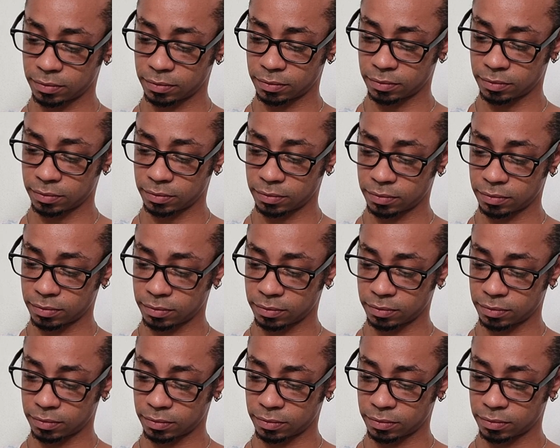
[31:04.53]

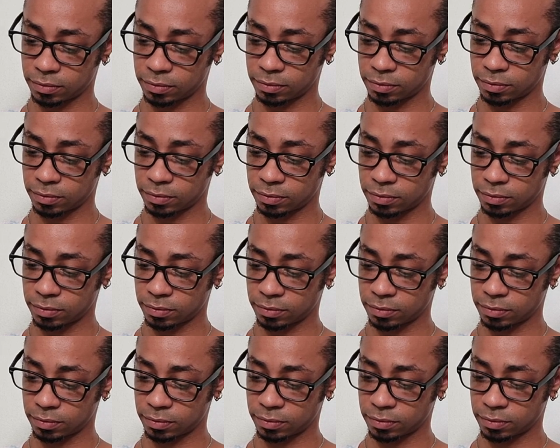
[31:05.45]

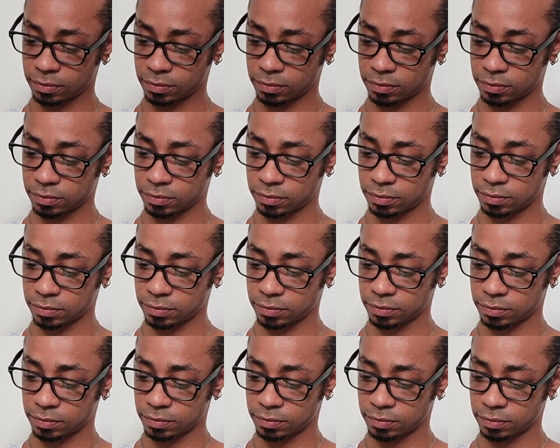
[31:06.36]

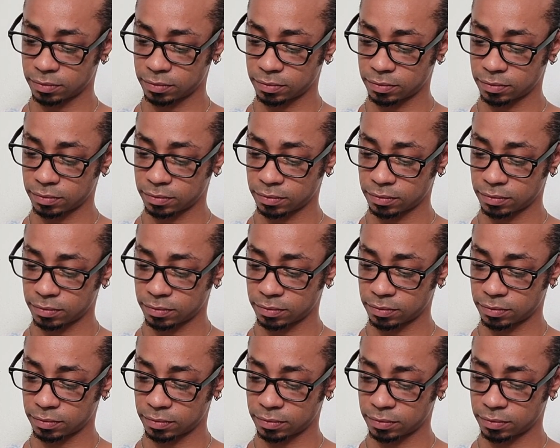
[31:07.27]

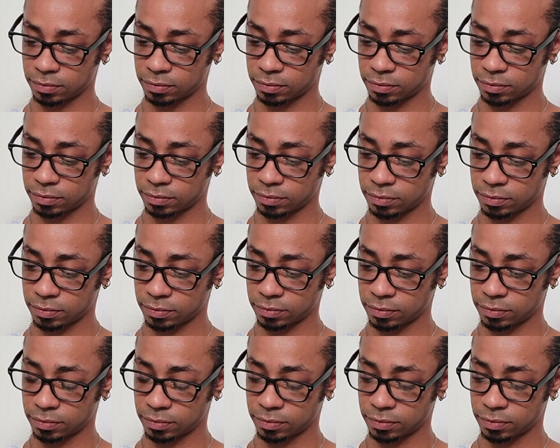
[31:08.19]

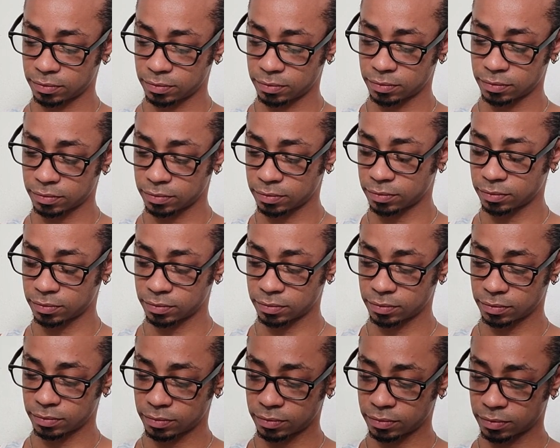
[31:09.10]

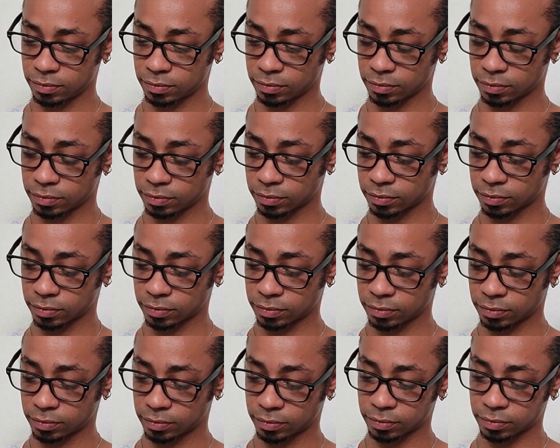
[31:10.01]

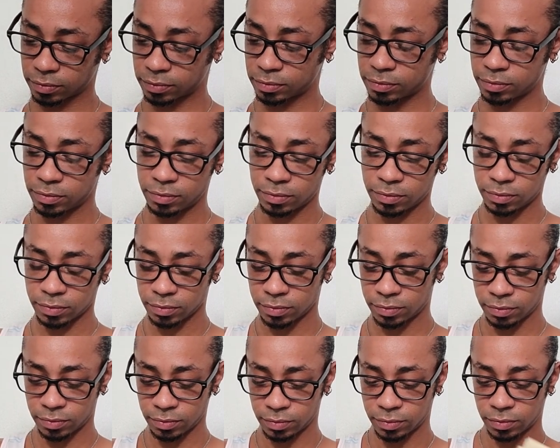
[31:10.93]

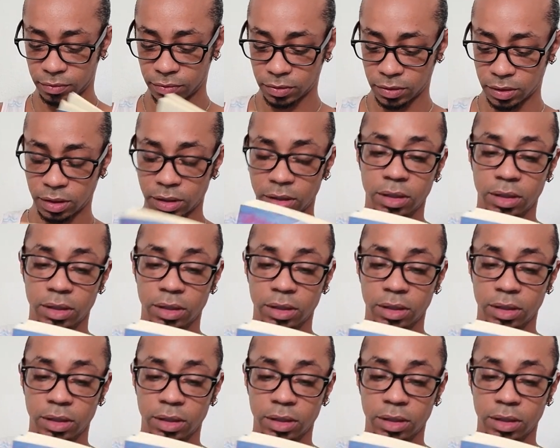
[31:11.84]
(no one is talking)